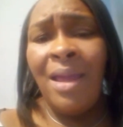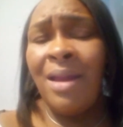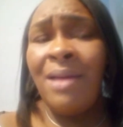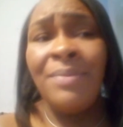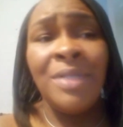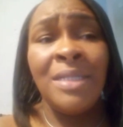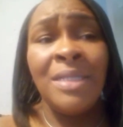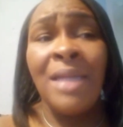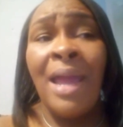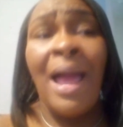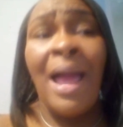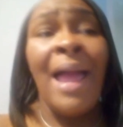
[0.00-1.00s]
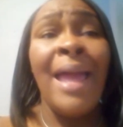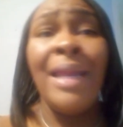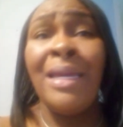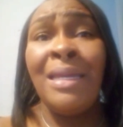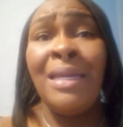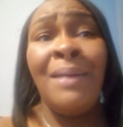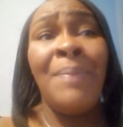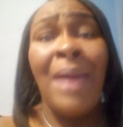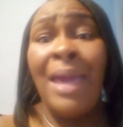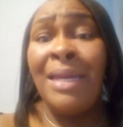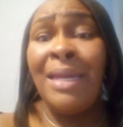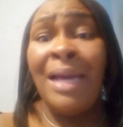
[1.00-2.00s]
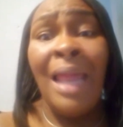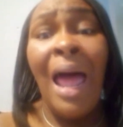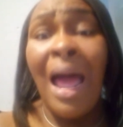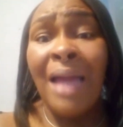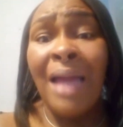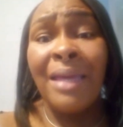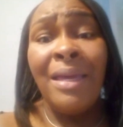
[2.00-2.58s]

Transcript: And I'm just like, I got to get up at 8 o'clock.